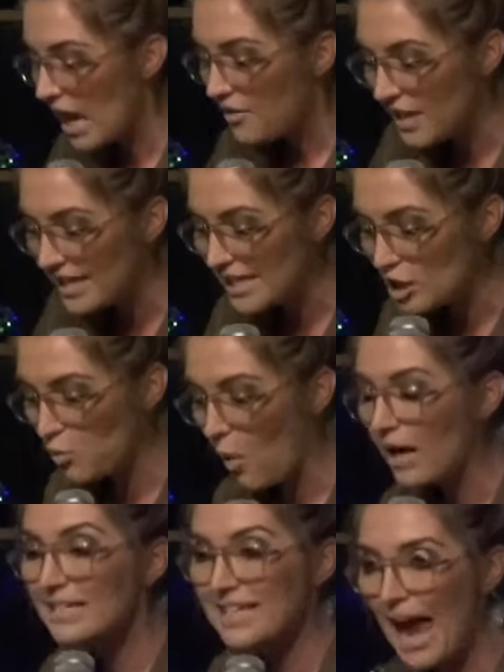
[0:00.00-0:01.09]
This is what
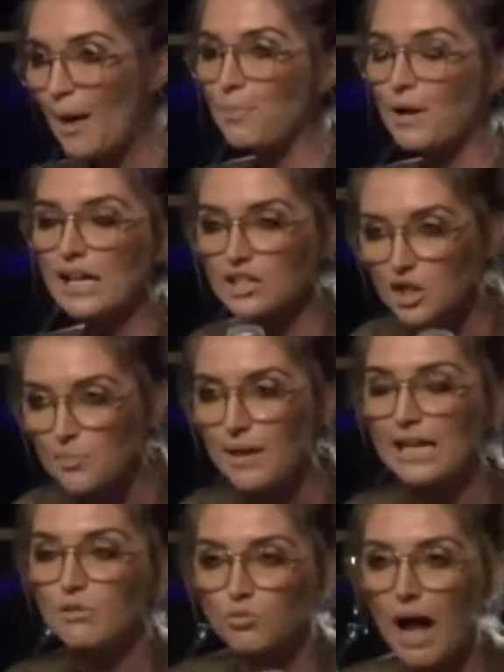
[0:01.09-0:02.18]
is happening to
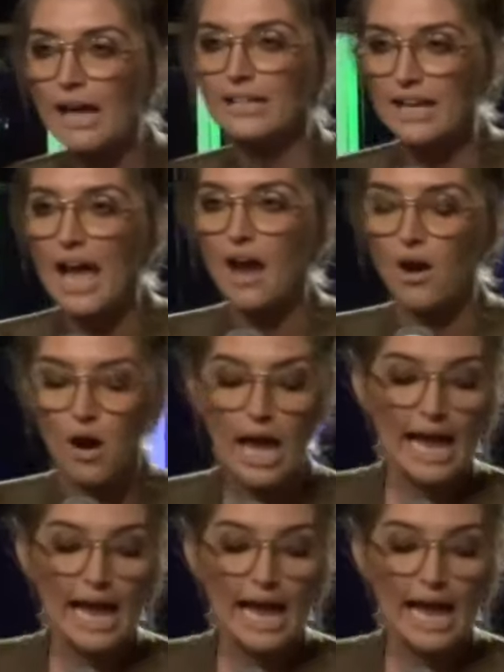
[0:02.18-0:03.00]
me right now.